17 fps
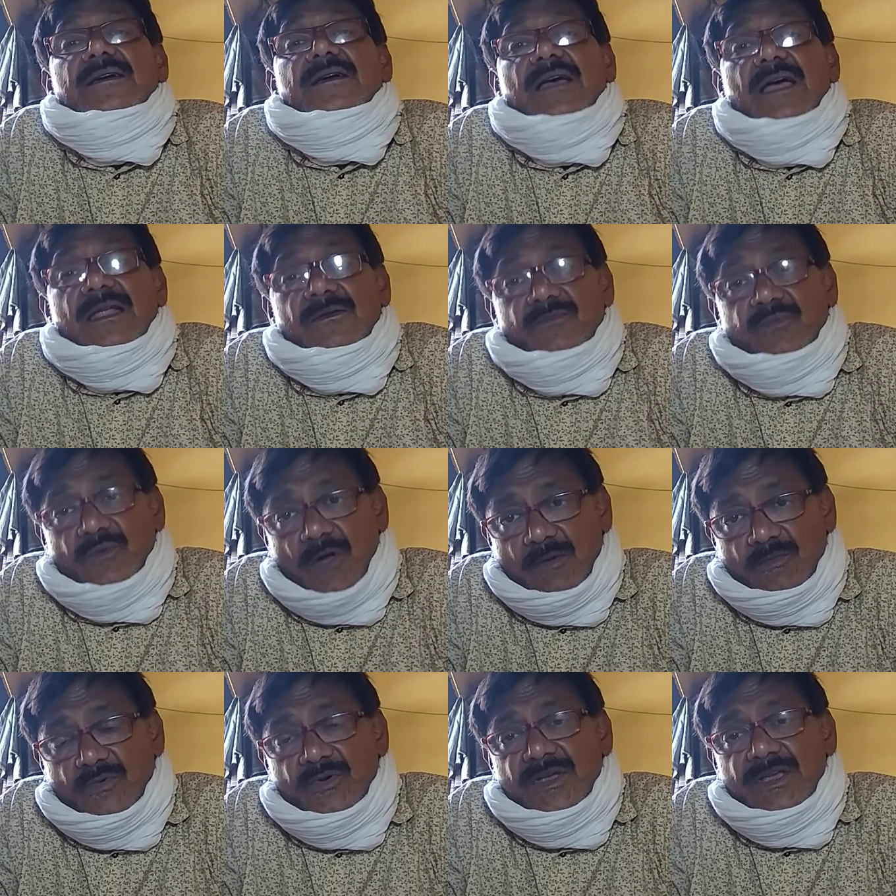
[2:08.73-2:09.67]
and
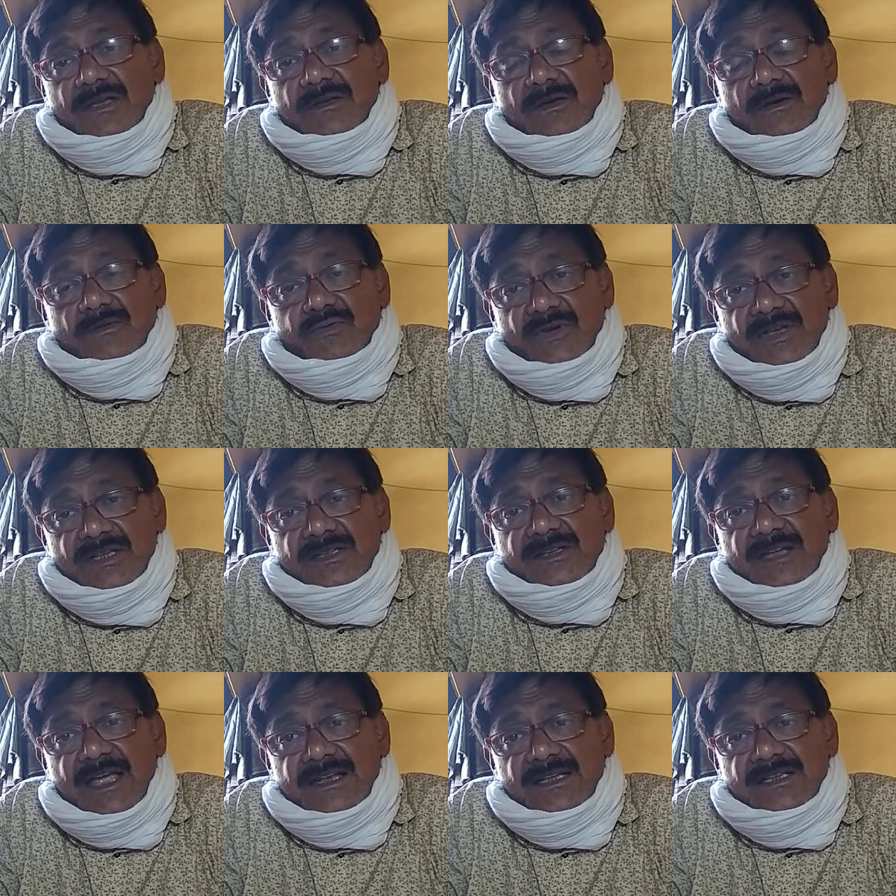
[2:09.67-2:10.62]
from which
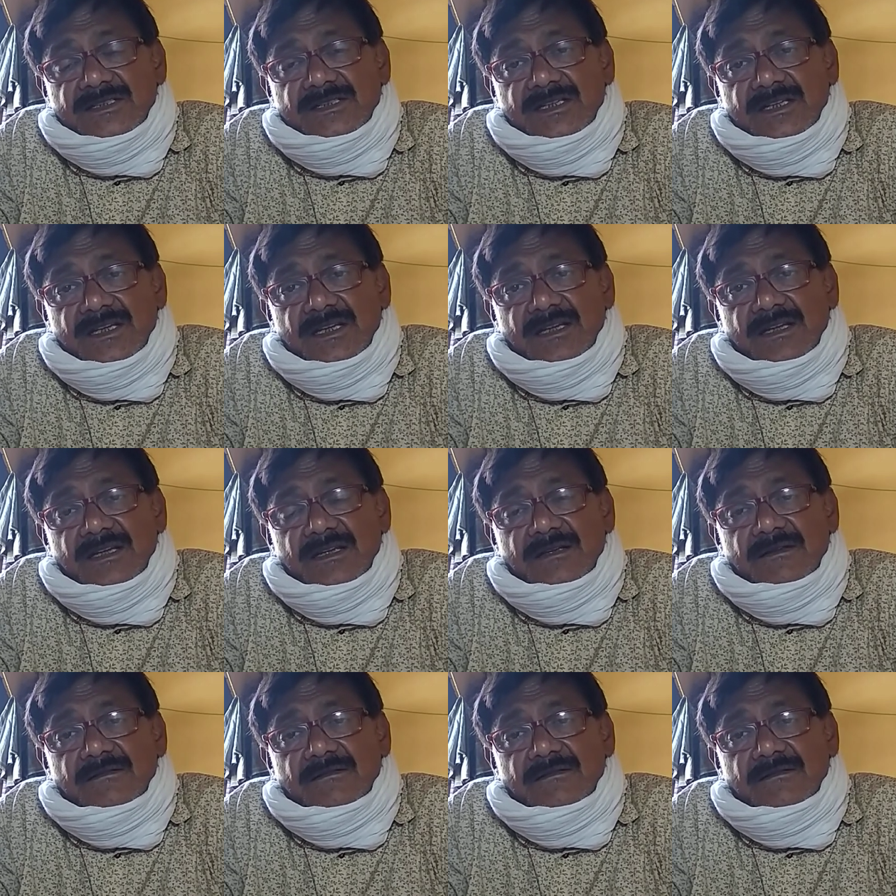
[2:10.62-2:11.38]
dynasty?